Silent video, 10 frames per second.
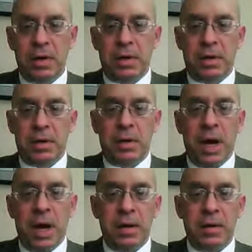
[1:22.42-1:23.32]
not
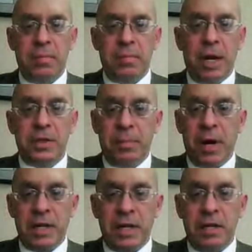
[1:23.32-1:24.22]
much
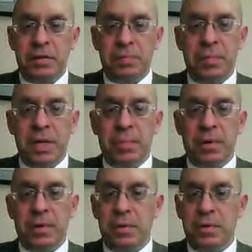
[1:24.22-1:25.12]
money to
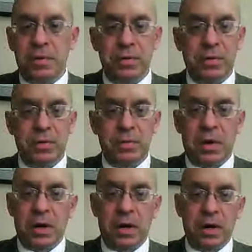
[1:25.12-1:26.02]
people who
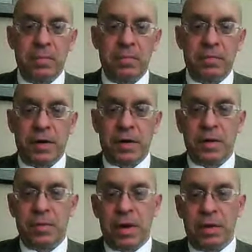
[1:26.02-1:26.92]
are very
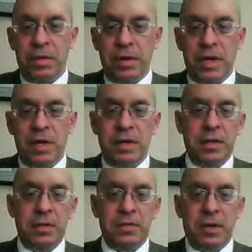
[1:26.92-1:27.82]
wealthy
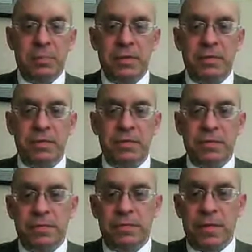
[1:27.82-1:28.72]
in terms of
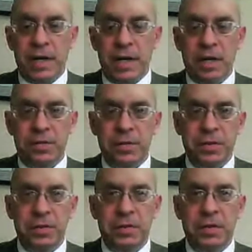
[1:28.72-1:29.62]
financials,